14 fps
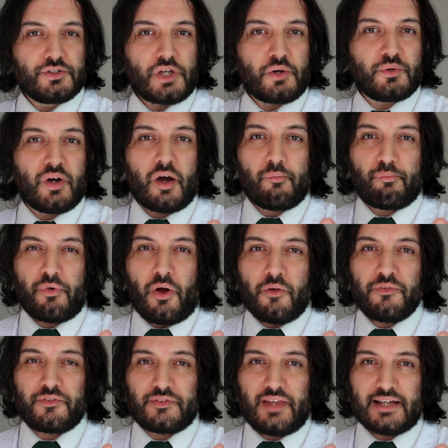So,
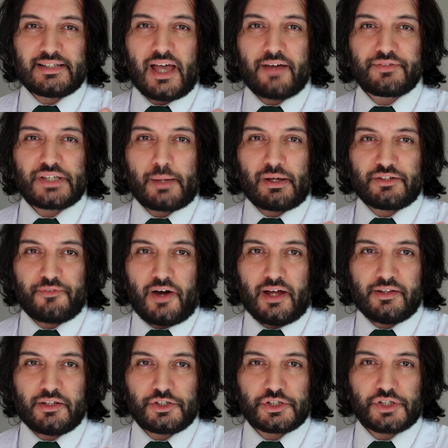bronze does have some
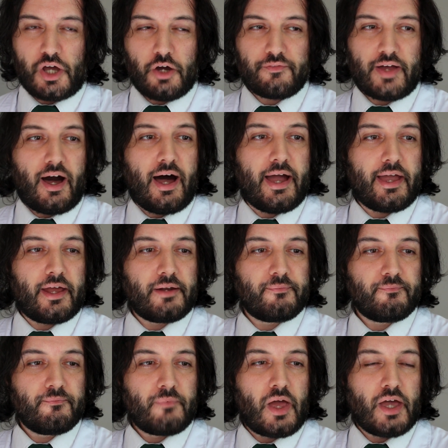advantages over
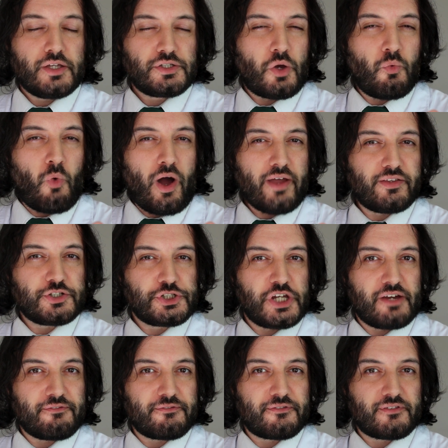iron. So why the
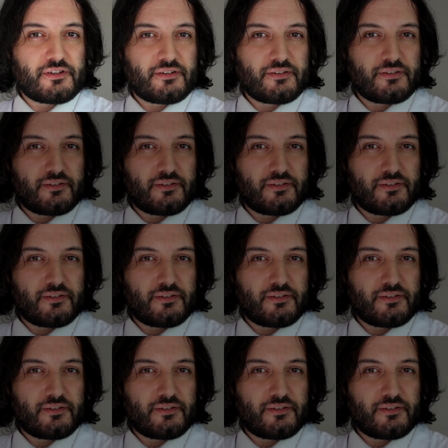shift?